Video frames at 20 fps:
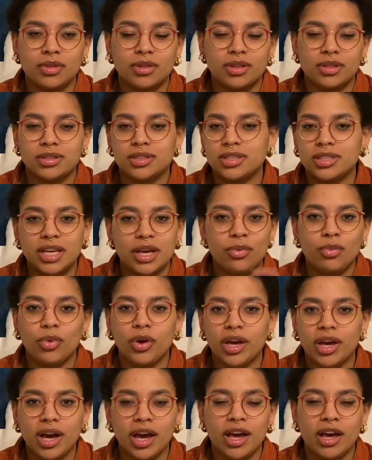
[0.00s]
Same
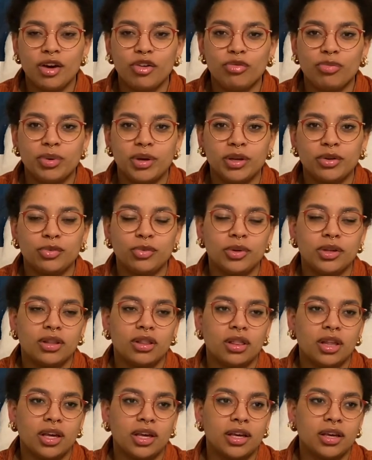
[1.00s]
way I have been with
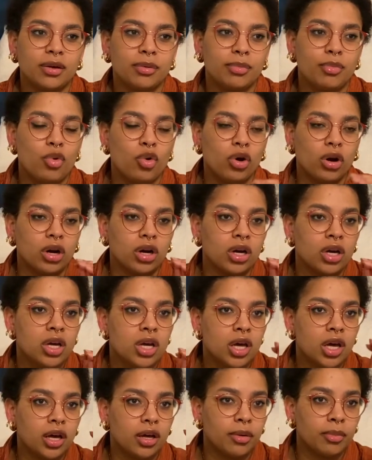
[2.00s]
like more
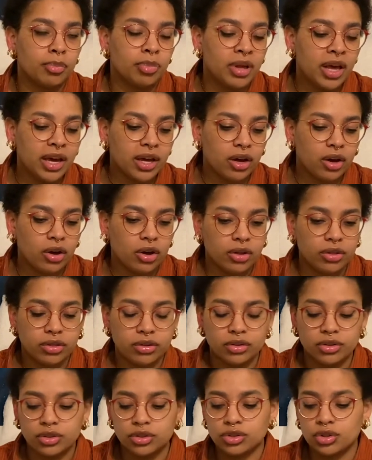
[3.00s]
black
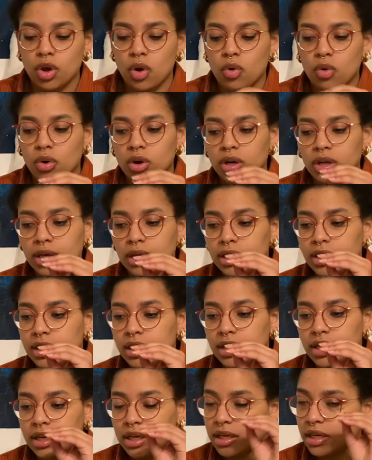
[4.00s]
authors, or like
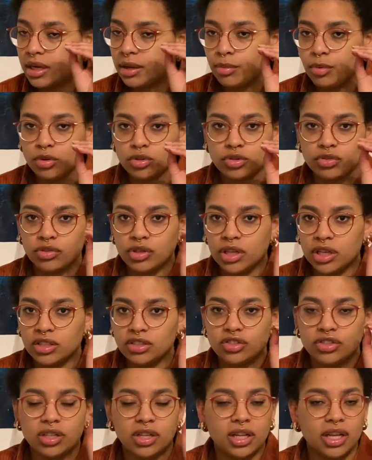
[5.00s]
I'm also really
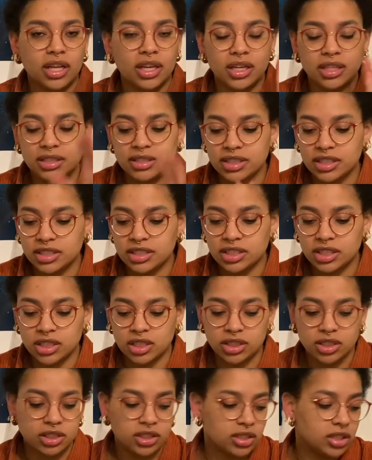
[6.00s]
interested in like
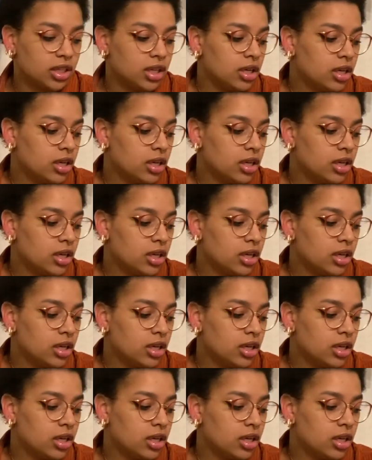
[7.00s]
indigenous